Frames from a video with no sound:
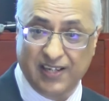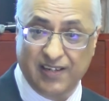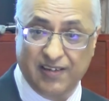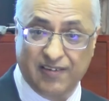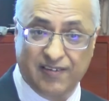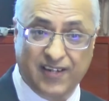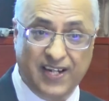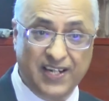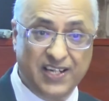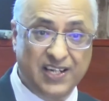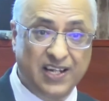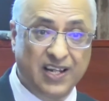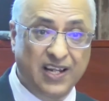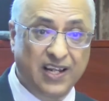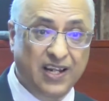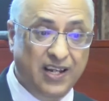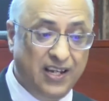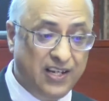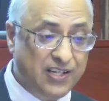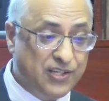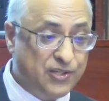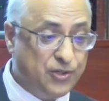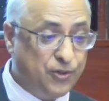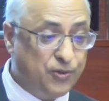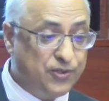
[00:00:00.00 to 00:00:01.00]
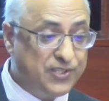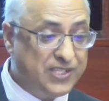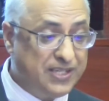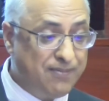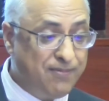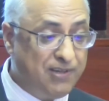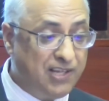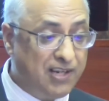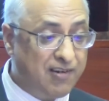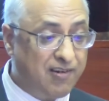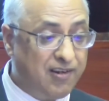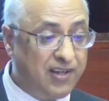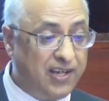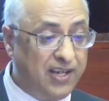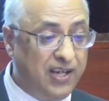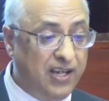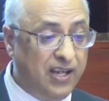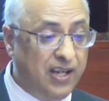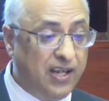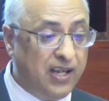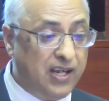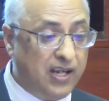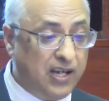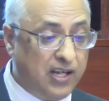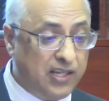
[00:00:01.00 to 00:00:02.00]
right? So
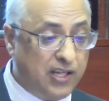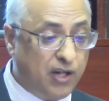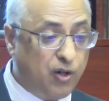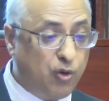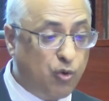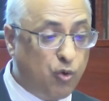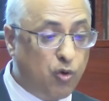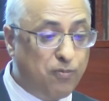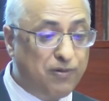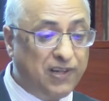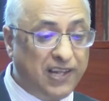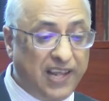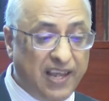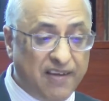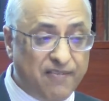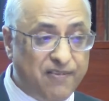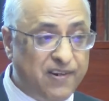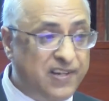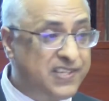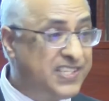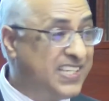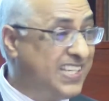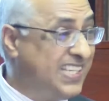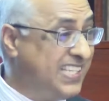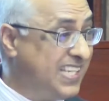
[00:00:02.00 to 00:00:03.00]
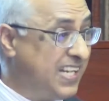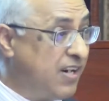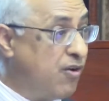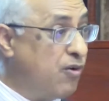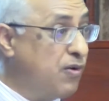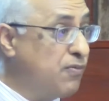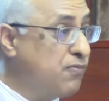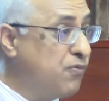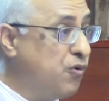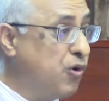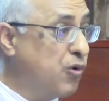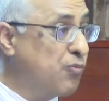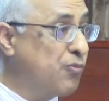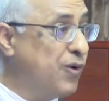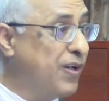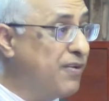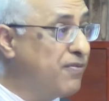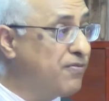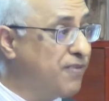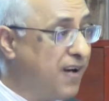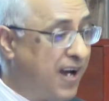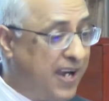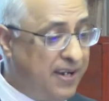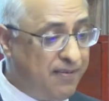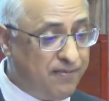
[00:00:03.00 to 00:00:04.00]
similarly, the global average is around
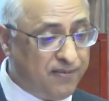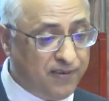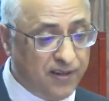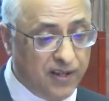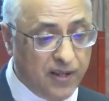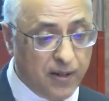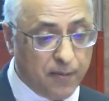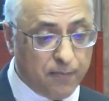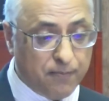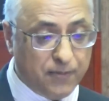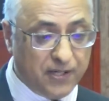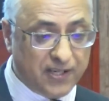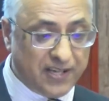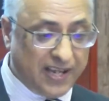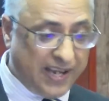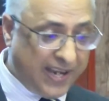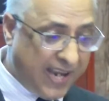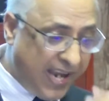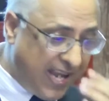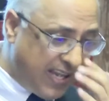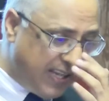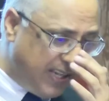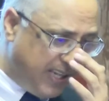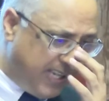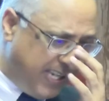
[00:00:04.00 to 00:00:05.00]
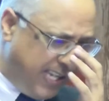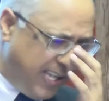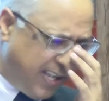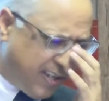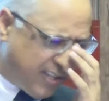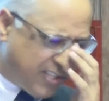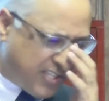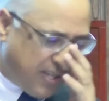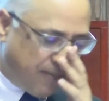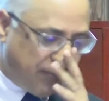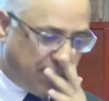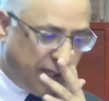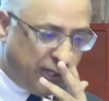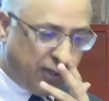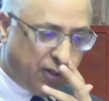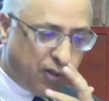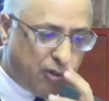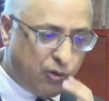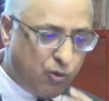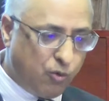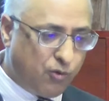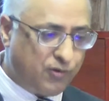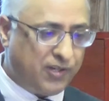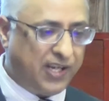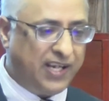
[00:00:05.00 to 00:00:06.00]
4.5. But again, here something to
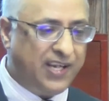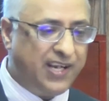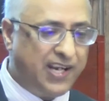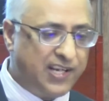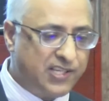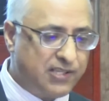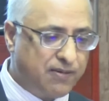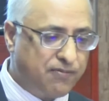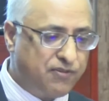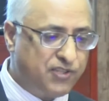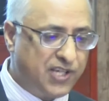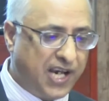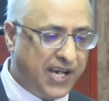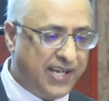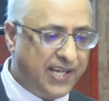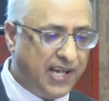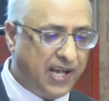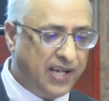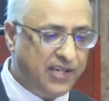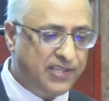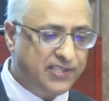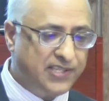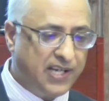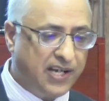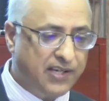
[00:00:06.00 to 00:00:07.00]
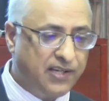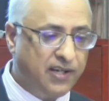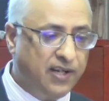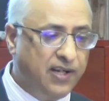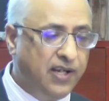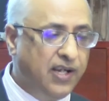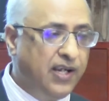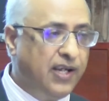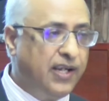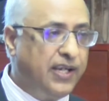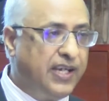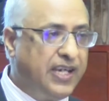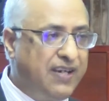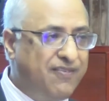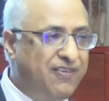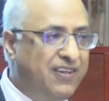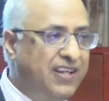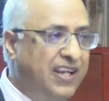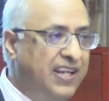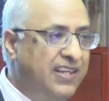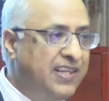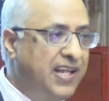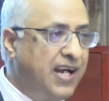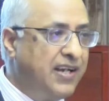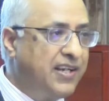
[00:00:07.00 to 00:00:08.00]
note in case of China is that even
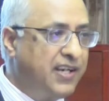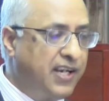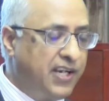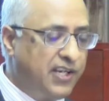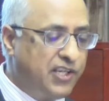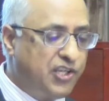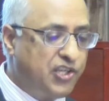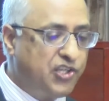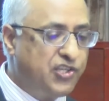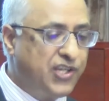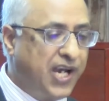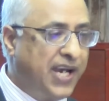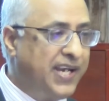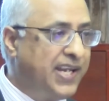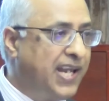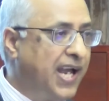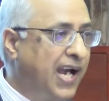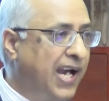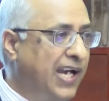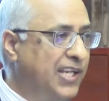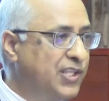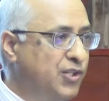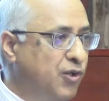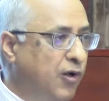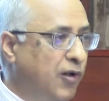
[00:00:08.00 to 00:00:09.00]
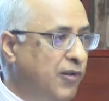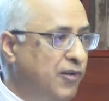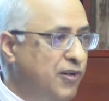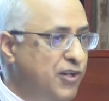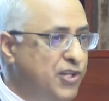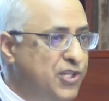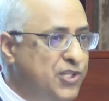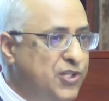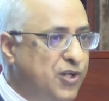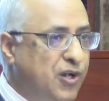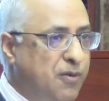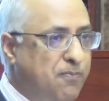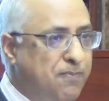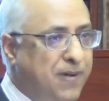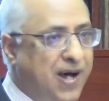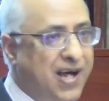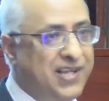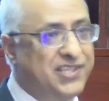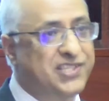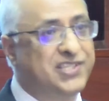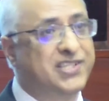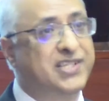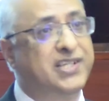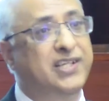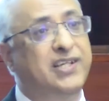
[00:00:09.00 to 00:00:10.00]
in that case, China has already
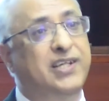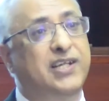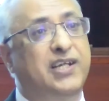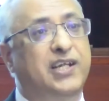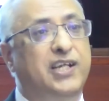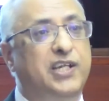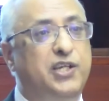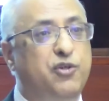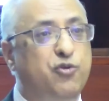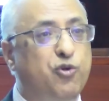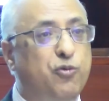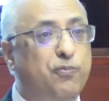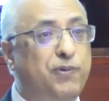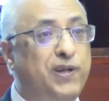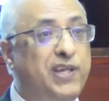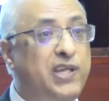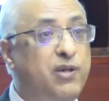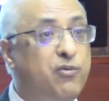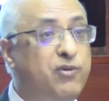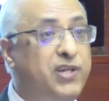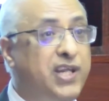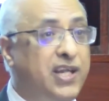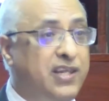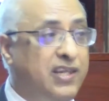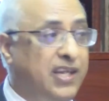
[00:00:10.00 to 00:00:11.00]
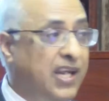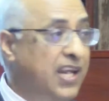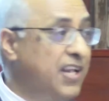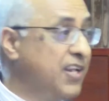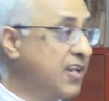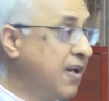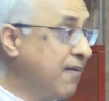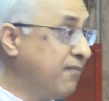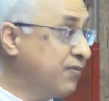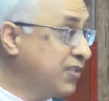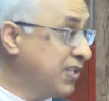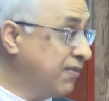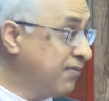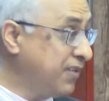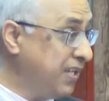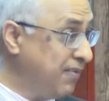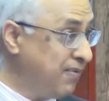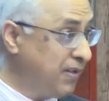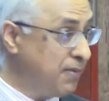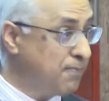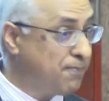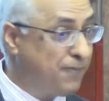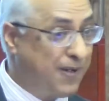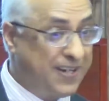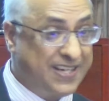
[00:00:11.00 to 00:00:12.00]
surpassed European Union in terms of
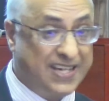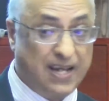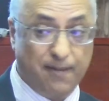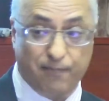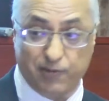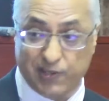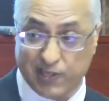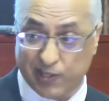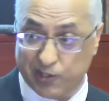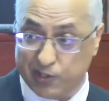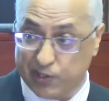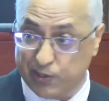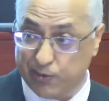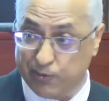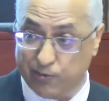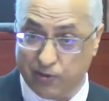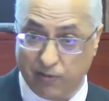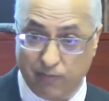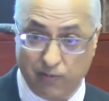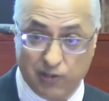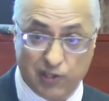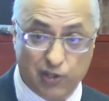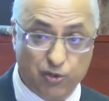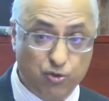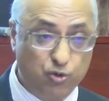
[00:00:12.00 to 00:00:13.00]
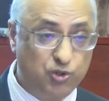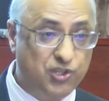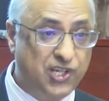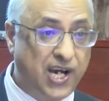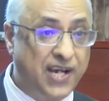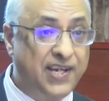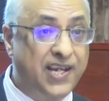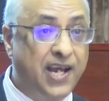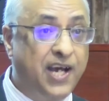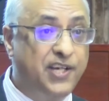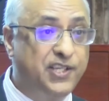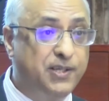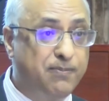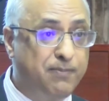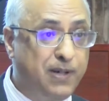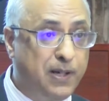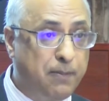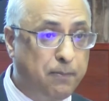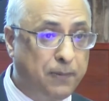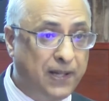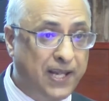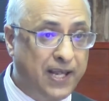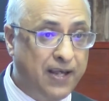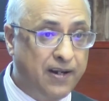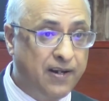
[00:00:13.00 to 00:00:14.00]
even per capita CO2 emission. So China is a big
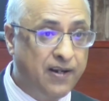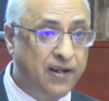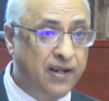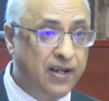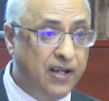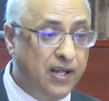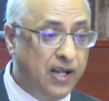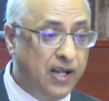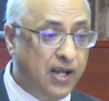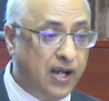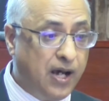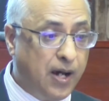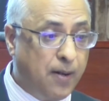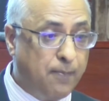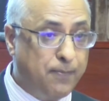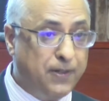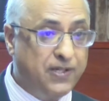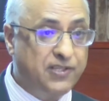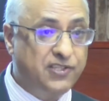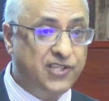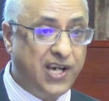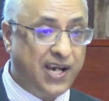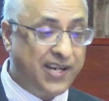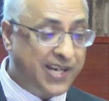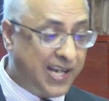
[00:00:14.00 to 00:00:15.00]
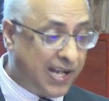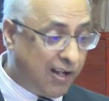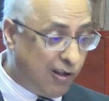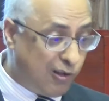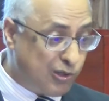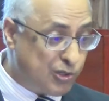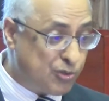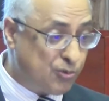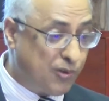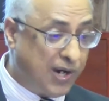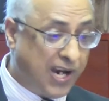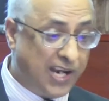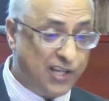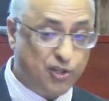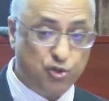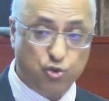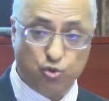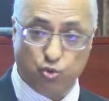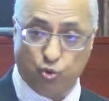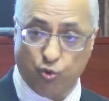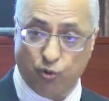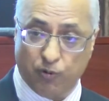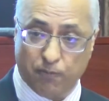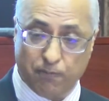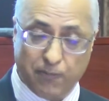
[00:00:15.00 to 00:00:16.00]
player, but China also has
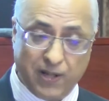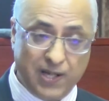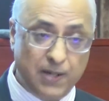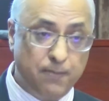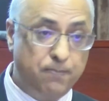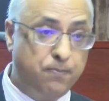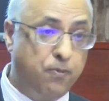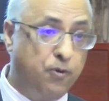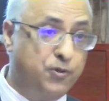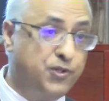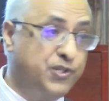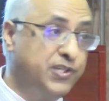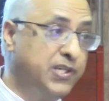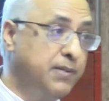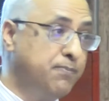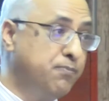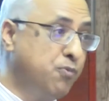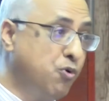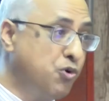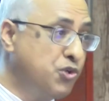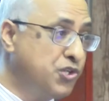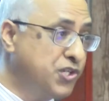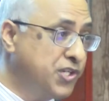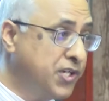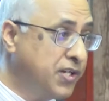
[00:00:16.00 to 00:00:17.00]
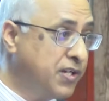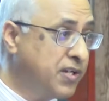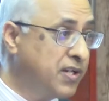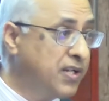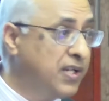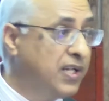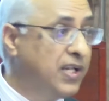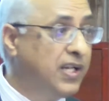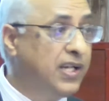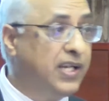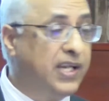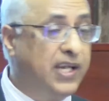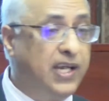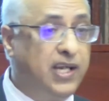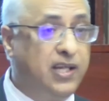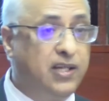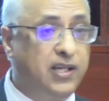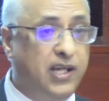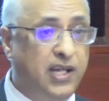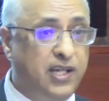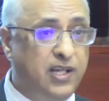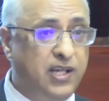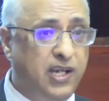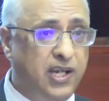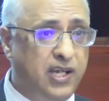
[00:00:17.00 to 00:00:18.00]
shown very positive posture
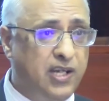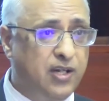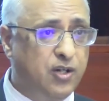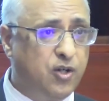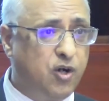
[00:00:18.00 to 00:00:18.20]
in